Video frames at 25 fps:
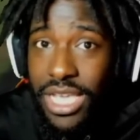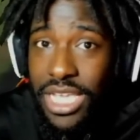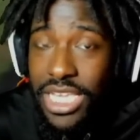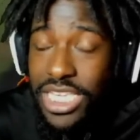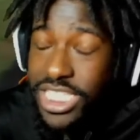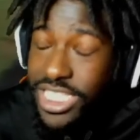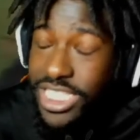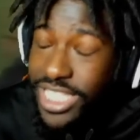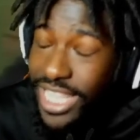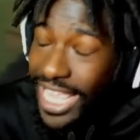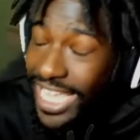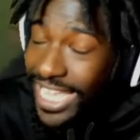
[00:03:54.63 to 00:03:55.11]

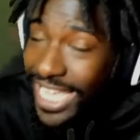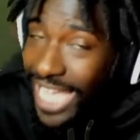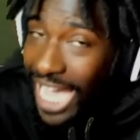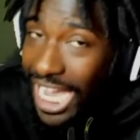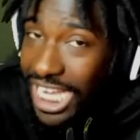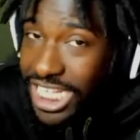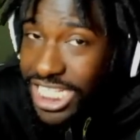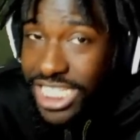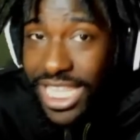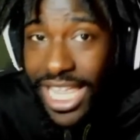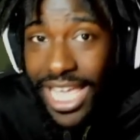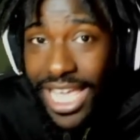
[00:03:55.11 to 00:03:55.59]
Slay
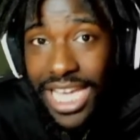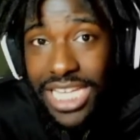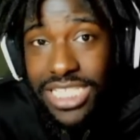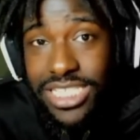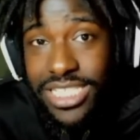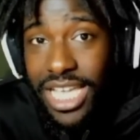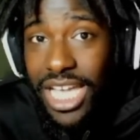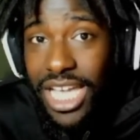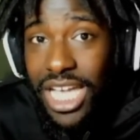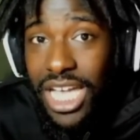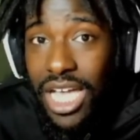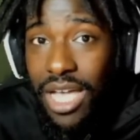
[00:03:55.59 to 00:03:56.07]
got you last
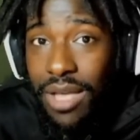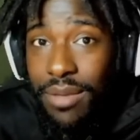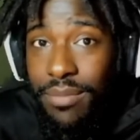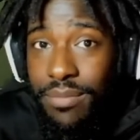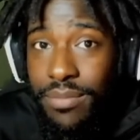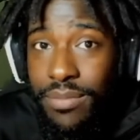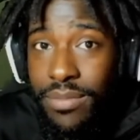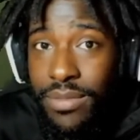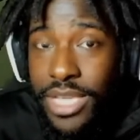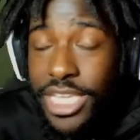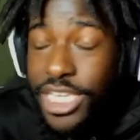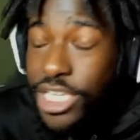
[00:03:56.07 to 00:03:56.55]
time.
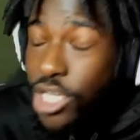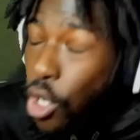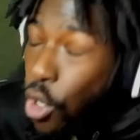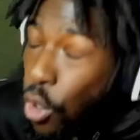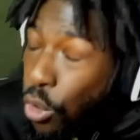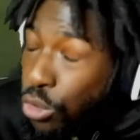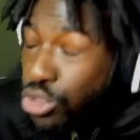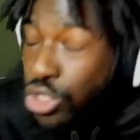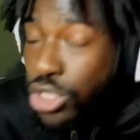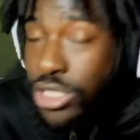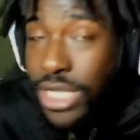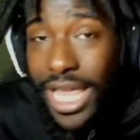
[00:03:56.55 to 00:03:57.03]
He
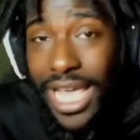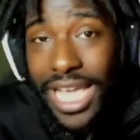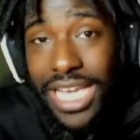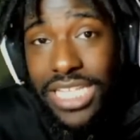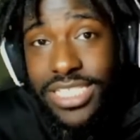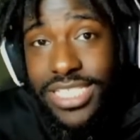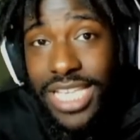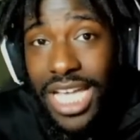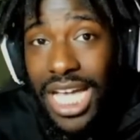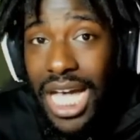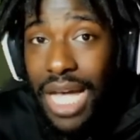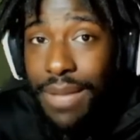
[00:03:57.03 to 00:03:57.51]
owned you
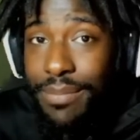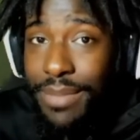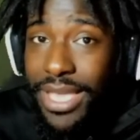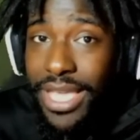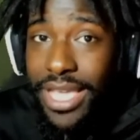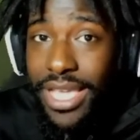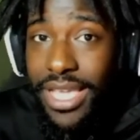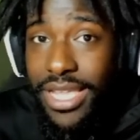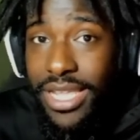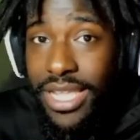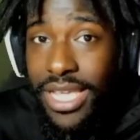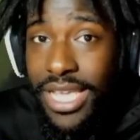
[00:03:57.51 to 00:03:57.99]
last time,
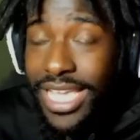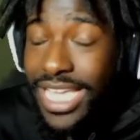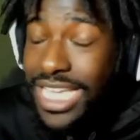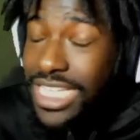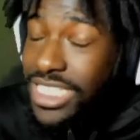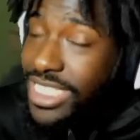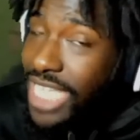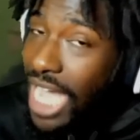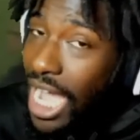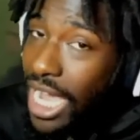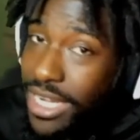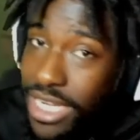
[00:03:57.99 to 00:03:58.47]
man.
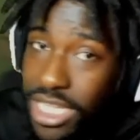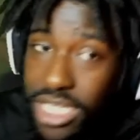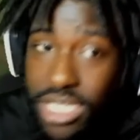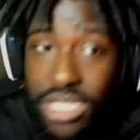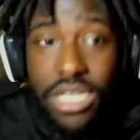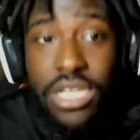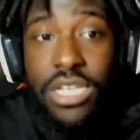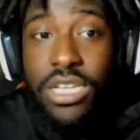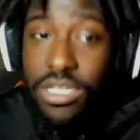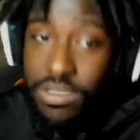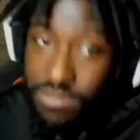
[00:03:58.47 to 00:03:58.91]
It's time to